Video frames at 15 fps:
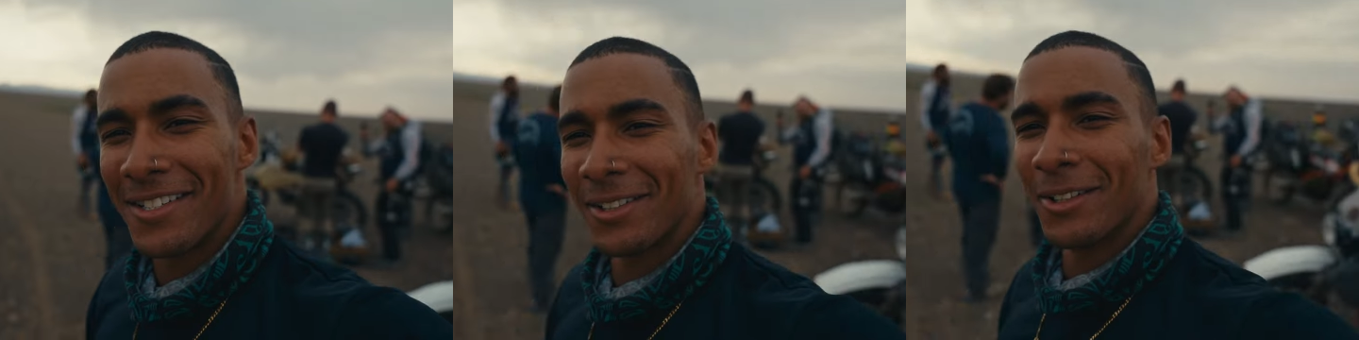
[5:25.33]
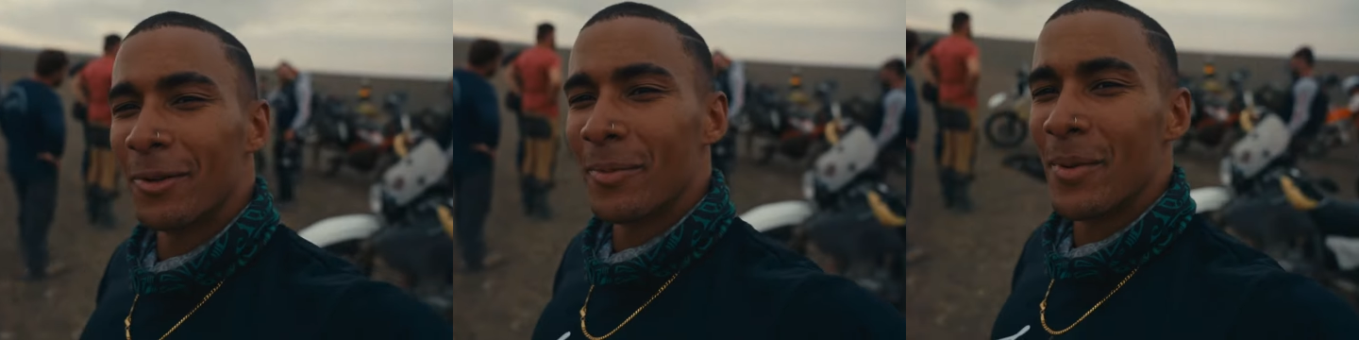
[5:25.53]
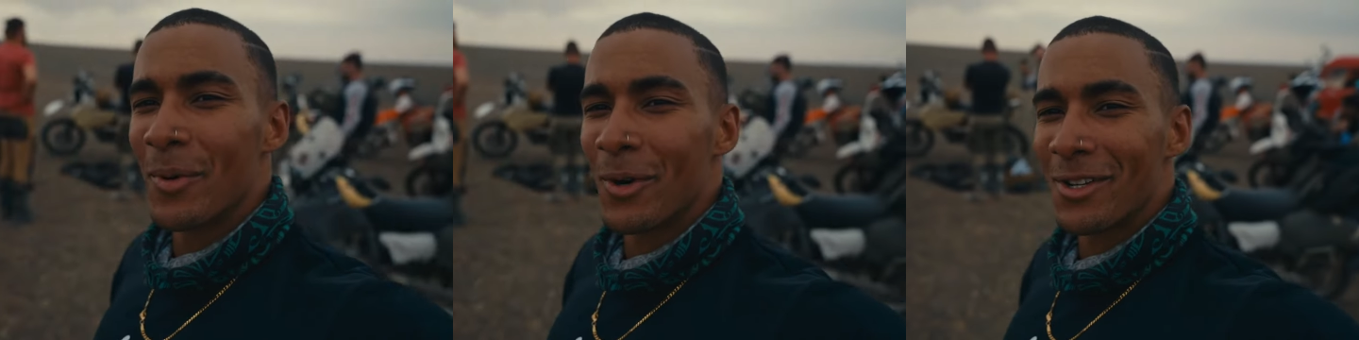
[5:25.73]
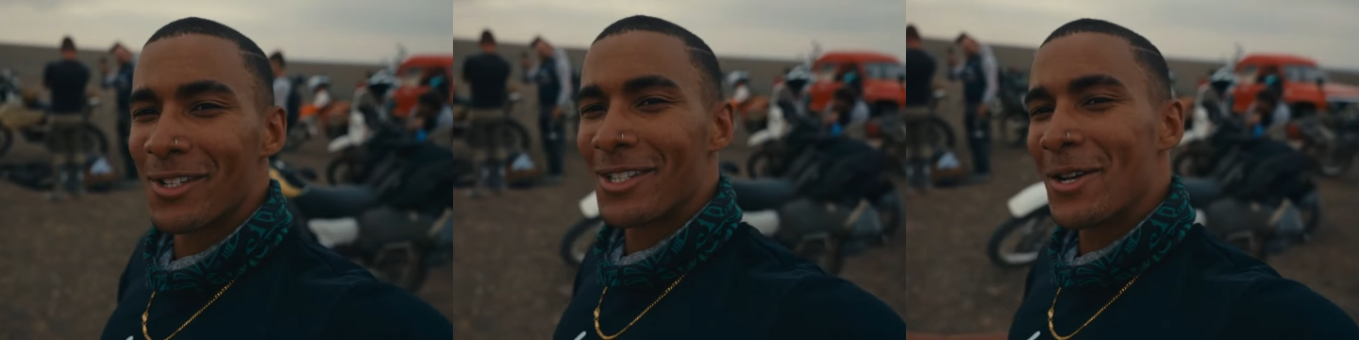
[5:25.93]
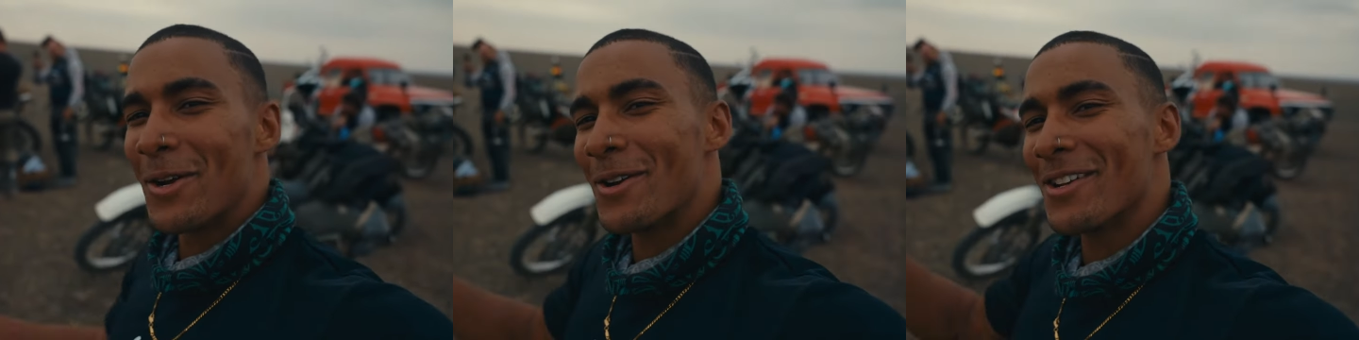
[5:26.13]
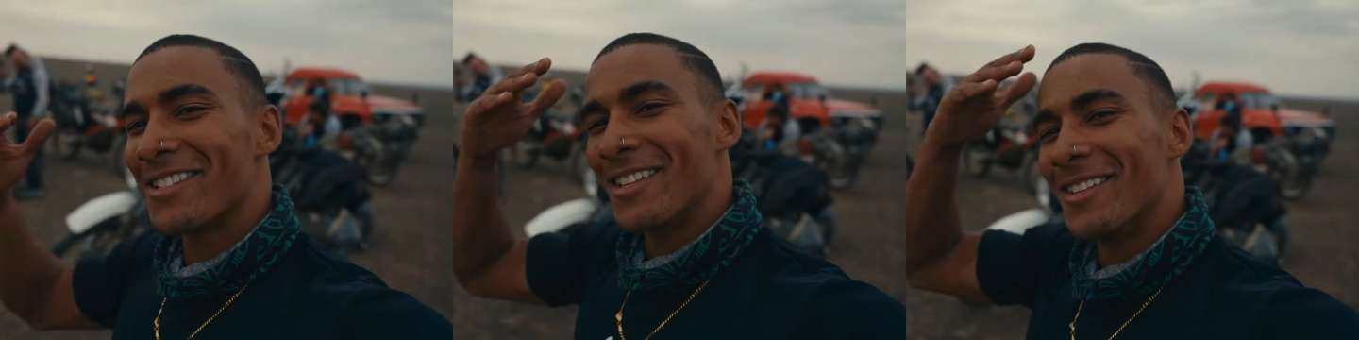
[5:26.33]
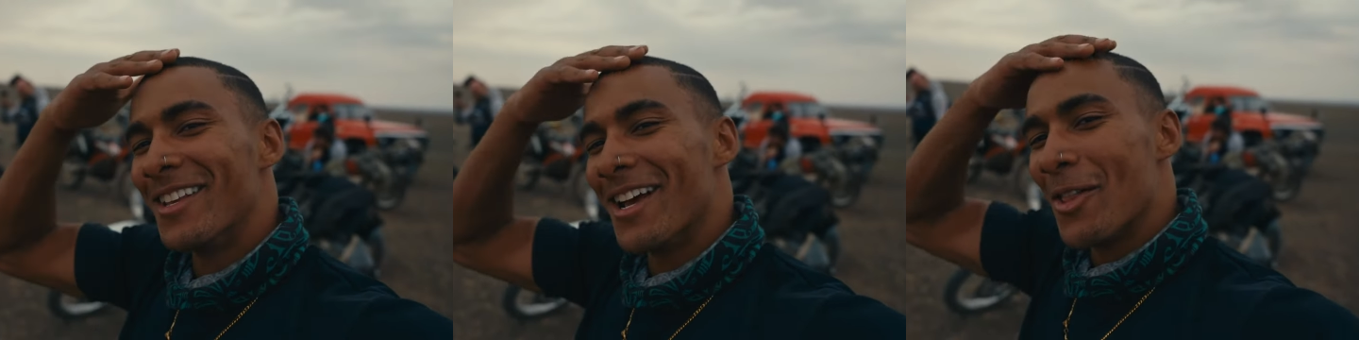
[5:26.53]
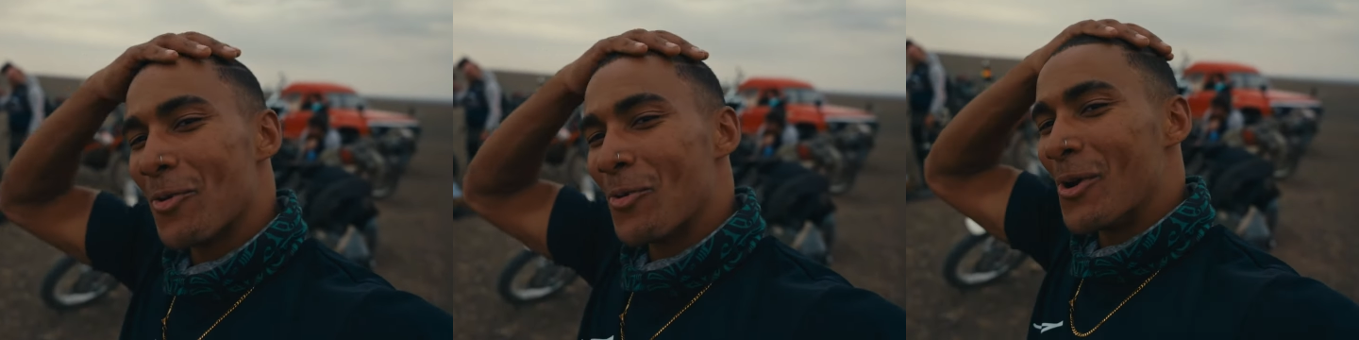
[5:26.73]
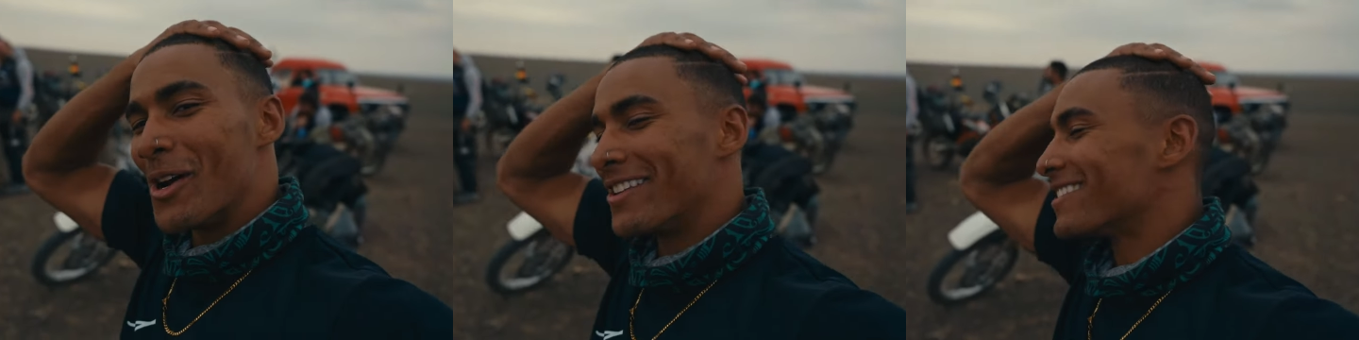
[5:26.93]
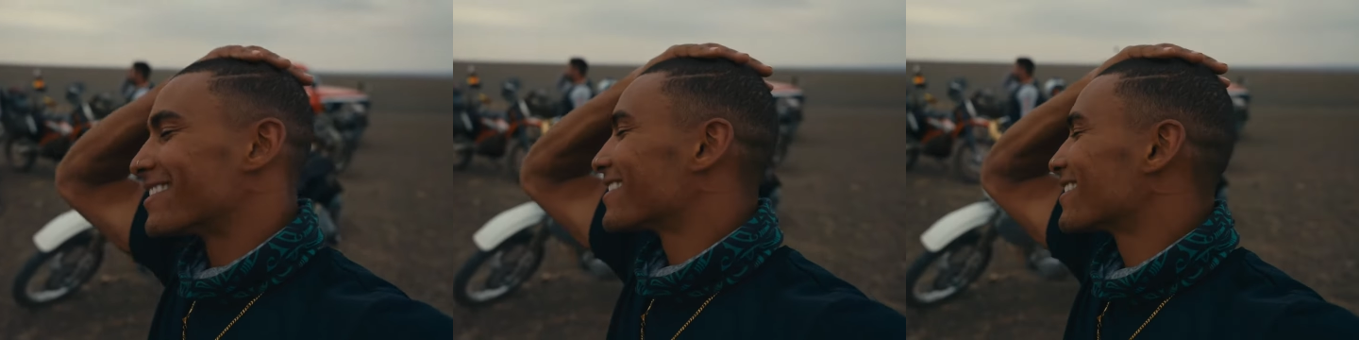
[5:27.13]
a little bit more serious than the other
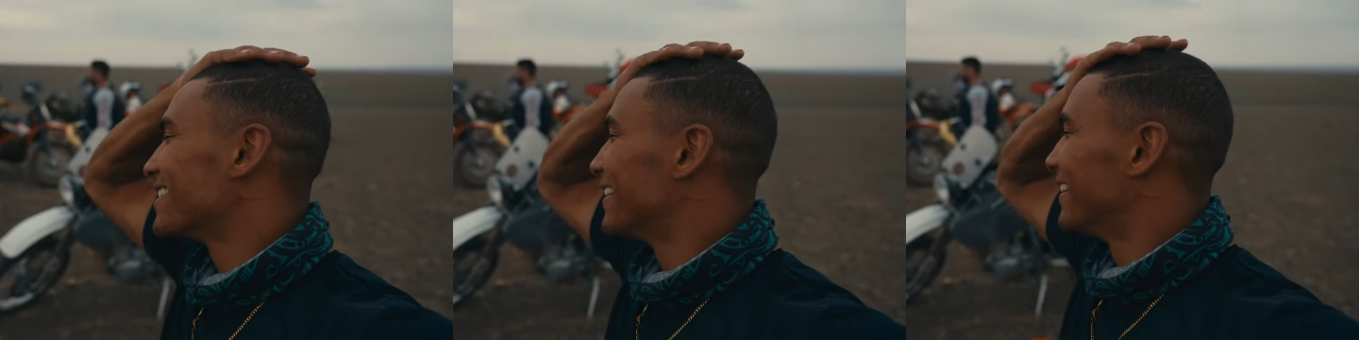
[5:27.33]
ones.